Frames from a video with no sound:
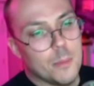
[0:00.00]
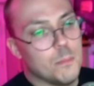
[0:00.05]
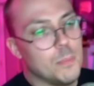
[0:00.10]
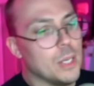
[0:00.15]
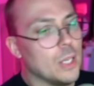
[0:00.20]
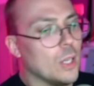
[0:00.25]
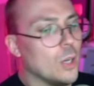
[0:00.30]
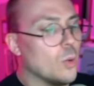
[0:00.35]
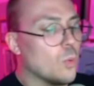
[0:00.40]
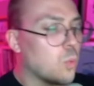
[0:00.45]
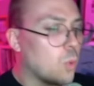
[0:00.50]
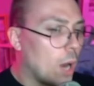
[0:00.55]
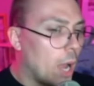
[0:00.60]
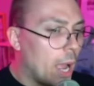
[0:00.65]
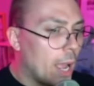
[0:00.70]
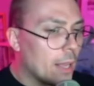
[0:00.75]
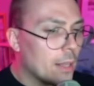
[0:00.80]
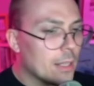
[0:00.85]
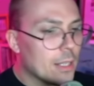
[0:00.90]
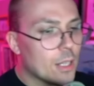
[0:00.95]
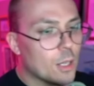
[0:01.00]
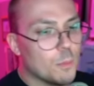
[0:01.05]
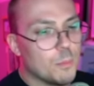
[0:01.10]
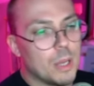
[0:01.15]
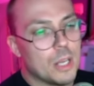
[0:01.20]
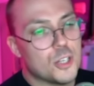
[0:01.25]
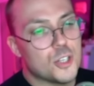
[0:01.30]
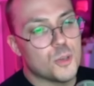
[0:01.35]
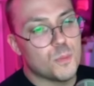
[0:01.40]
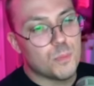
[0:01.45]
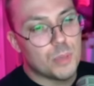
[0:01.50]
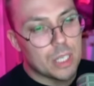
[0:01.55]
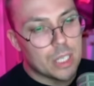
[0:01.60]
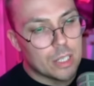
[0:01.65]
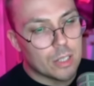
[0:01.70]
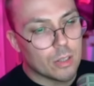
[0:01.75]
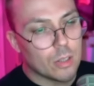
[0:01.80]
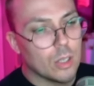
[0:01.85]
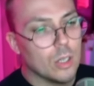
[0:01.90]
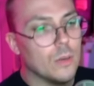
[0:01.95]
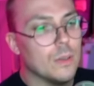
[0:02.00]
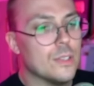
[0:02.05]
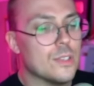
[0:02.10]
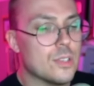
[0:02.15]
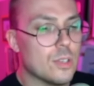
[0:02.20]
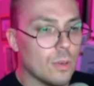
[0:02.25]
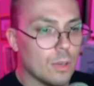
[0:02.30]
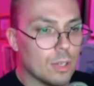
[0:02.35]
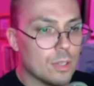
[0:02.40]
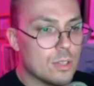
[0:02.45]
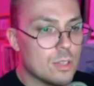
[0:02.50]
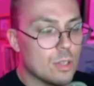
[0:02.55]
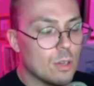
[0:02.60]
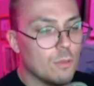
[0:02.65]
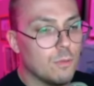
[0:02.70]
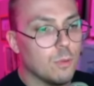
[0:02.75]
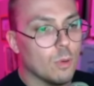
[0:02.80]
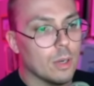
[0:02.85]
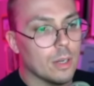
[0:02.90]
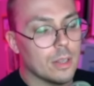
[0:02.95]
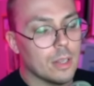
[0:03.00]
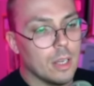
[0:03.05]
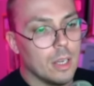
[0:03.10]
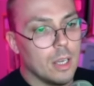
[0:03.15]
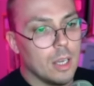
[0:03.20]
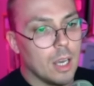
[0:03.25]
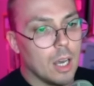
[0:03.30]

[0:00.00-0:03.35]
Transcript: Bill O'Reilly or Ben Shapiro and so on and so forth